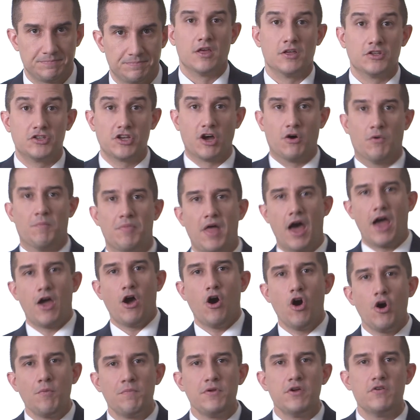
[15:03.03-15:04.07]
So I
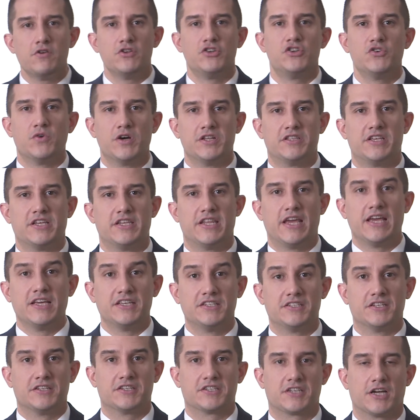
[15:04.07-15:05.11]
hope you enjoyed today's
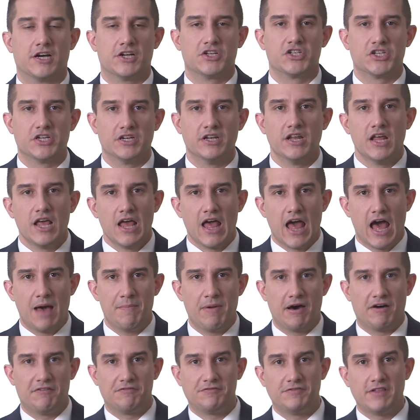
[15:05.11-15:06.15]
discussion
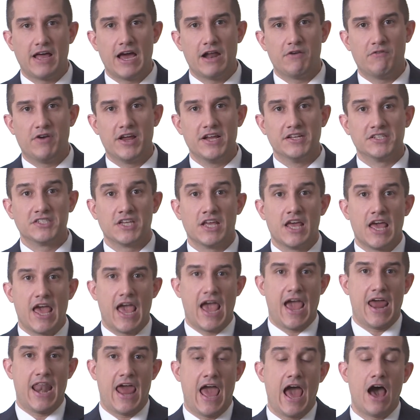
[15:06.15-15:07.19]
about flat rates
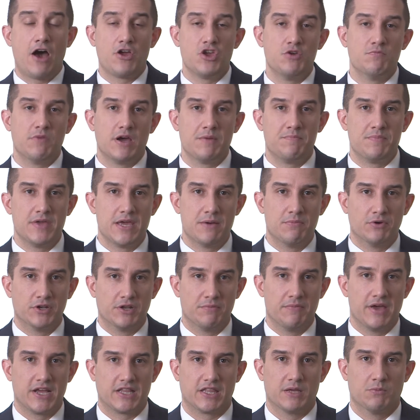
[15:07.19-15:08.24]
and how you might be able to
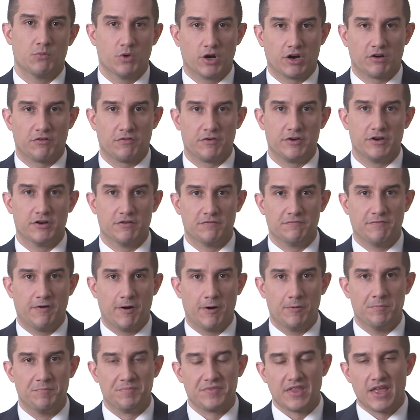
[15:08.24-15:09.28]
make them work for your
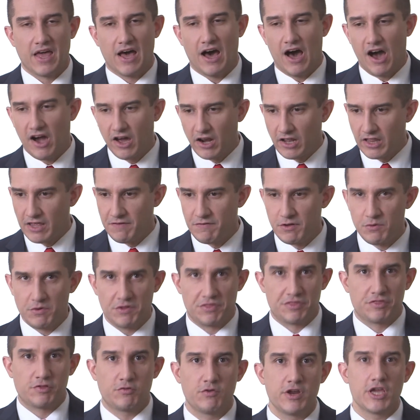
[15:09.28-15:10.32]
firm. I'm going to leave you with
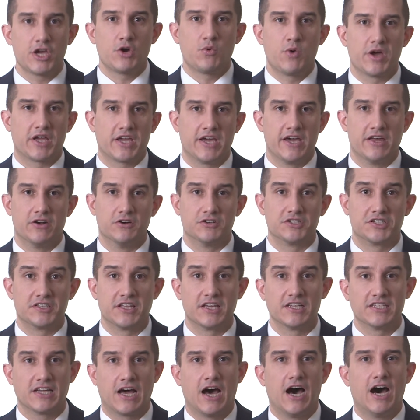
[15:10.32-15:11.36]
3 quick hitters,
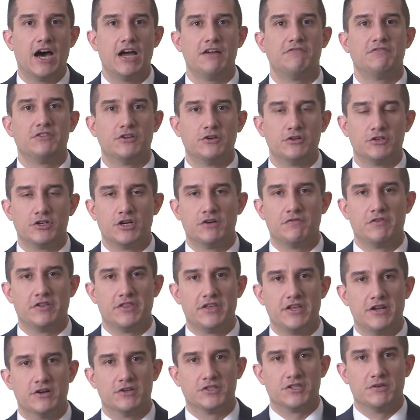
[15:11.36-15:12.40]
things I've learned over the
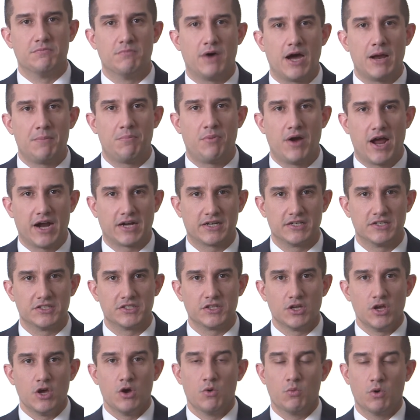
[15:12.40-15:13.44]
years in my practice
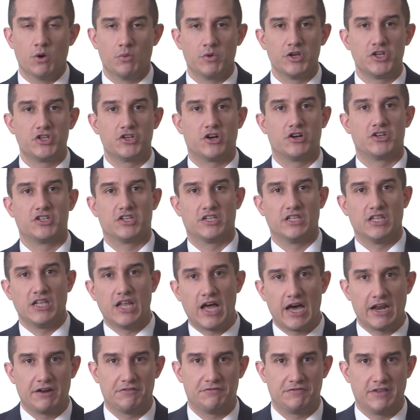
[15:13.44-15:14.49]
where we charge a
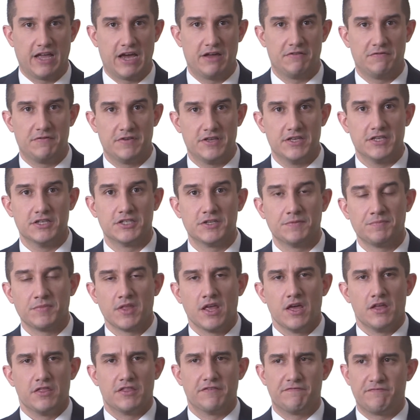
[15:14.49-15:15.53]
lot of flat fees.
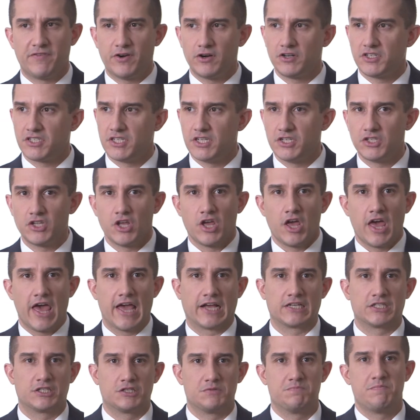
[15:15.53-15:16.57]
The first is
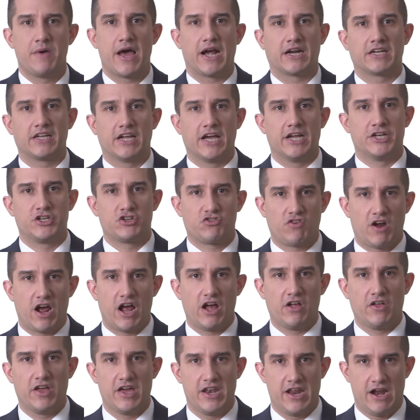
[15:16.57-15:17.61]
expect a
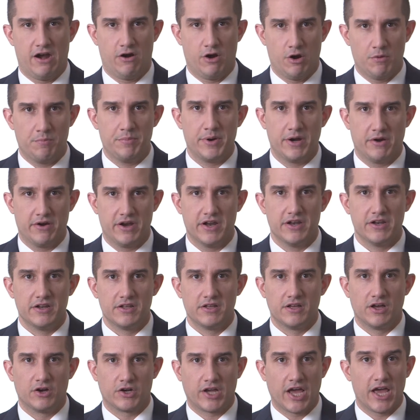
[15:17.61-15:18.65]
trial and error period.
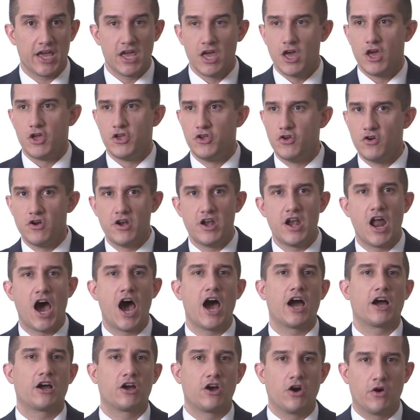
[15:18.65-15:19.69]
Okay, you're
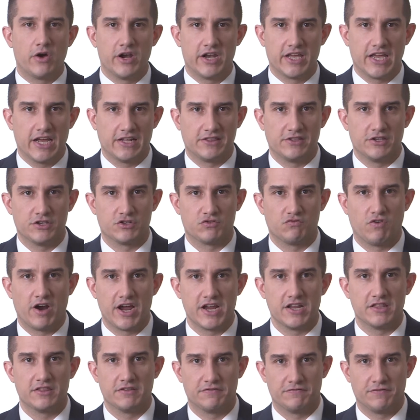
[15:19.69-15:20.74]
not going to get this
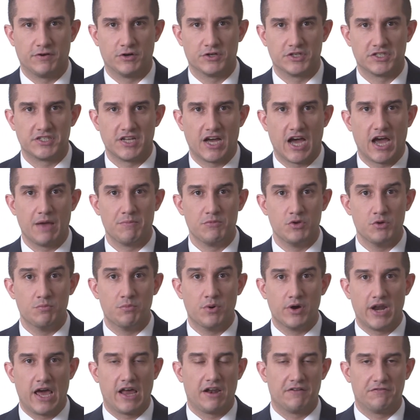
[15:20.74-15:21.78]
right the first time you
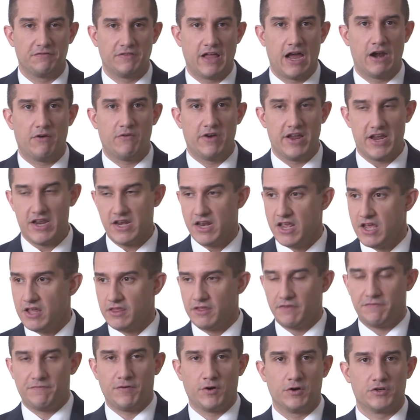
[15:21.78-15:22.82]
put out a flat rate, the
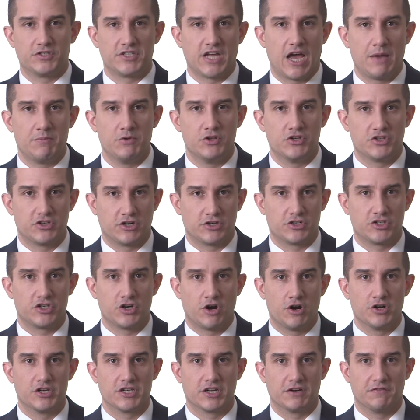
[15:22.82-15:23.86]
first time you start
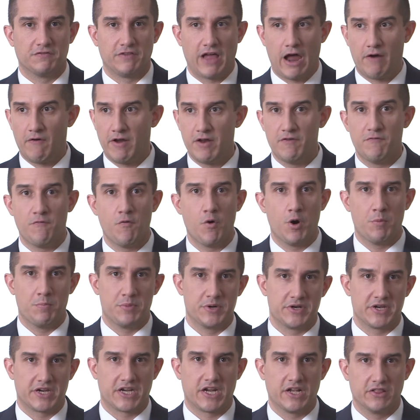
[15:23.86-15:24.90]
charging a flat rate for a
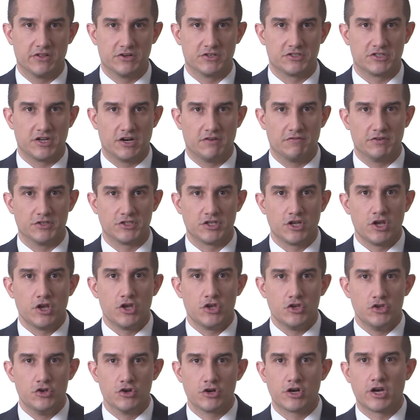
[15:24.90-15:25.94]
particular service.
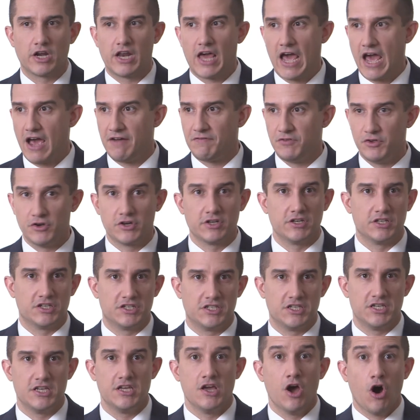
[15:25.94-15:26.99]
You're going to
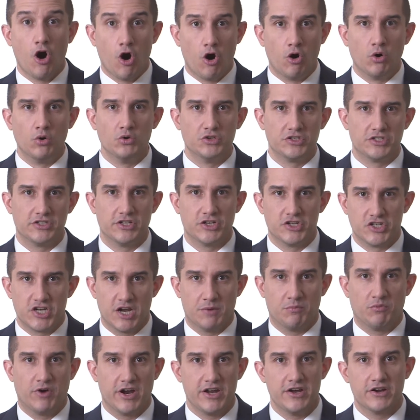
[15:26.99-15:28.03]
see holes in the
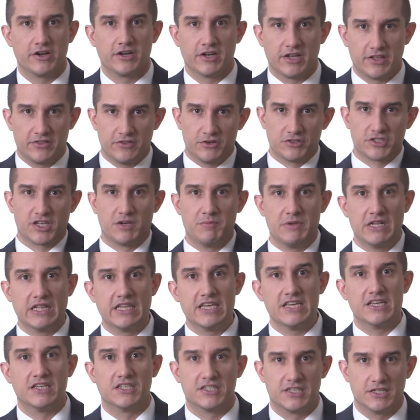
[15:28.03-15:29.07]
ship, right? There's going to be
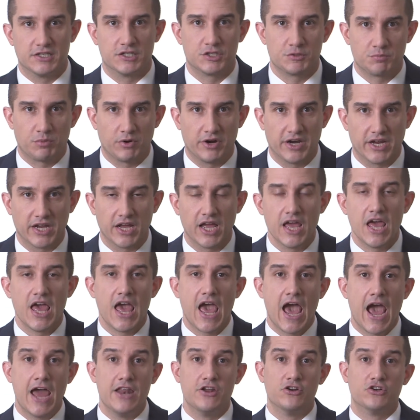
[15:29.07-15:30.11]
leaks at spring,
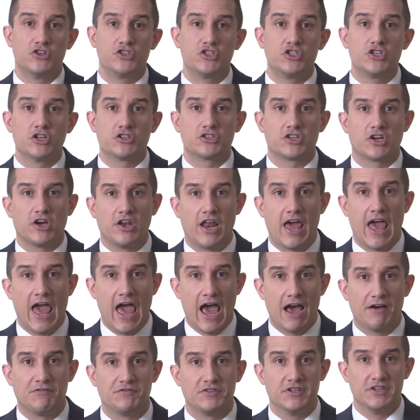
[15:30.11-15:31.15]
and you're just going to
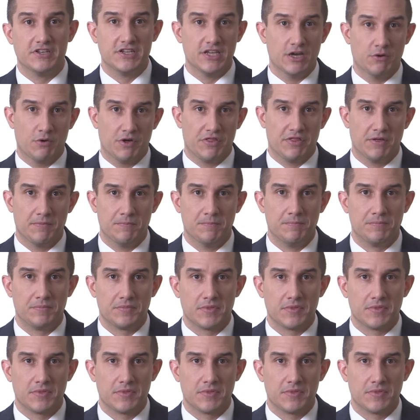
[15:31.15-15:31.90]
have to deal with them.